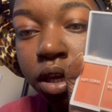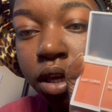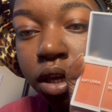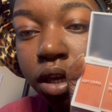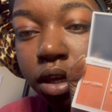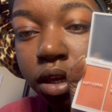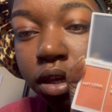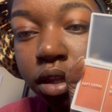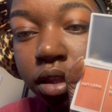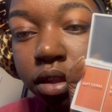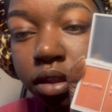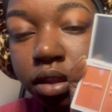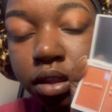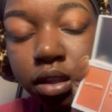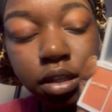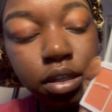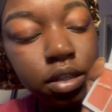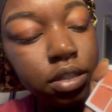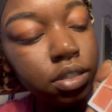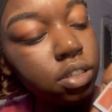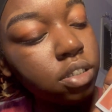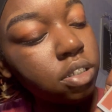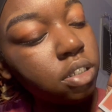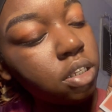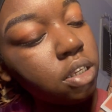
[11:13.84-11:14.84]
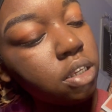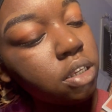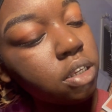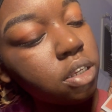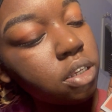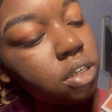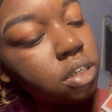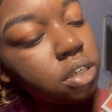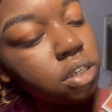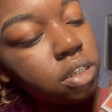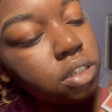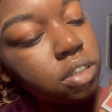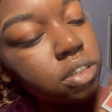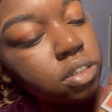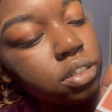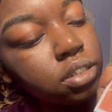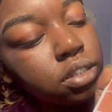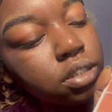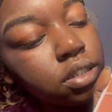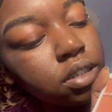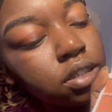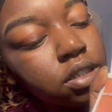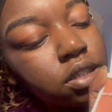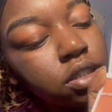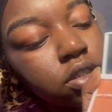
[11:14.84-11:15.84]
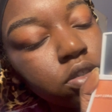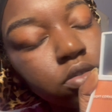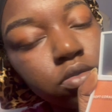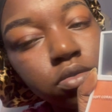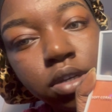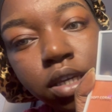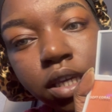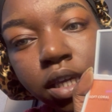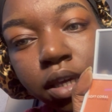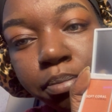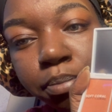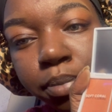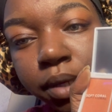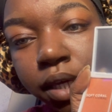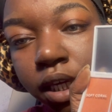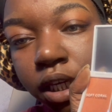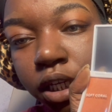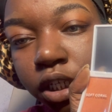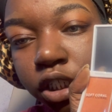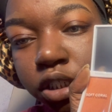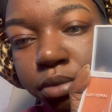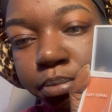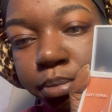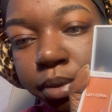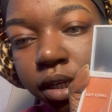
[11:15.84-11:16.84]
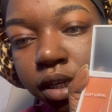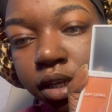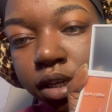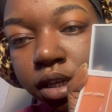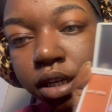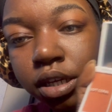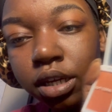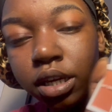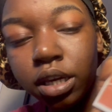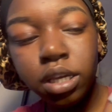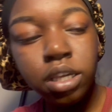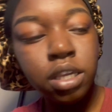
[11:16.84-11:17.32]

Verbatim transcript: And this is silky peach pink.